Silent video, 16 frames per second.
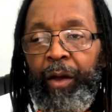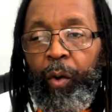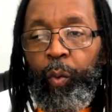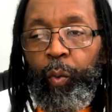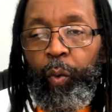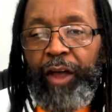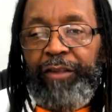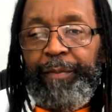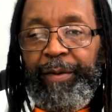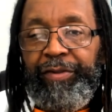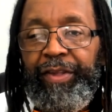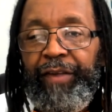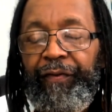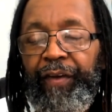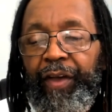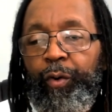One
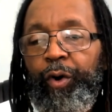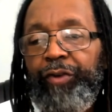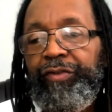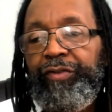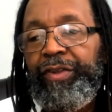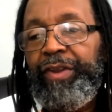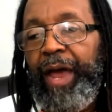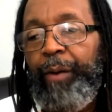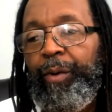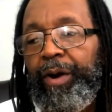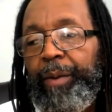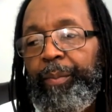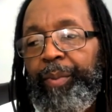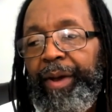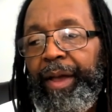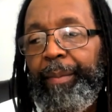specific question I want to
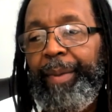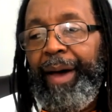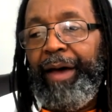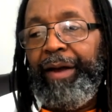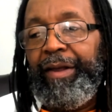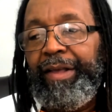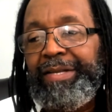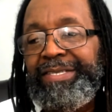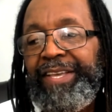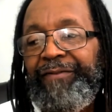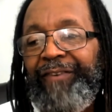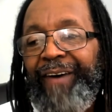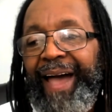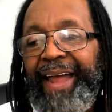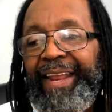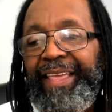bring about is
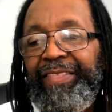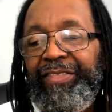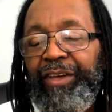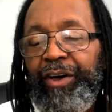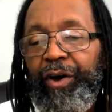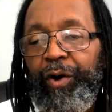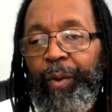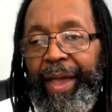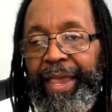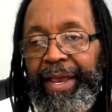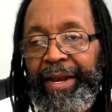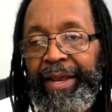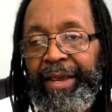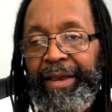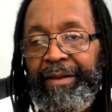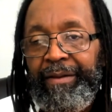defining the
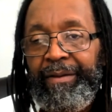awakening.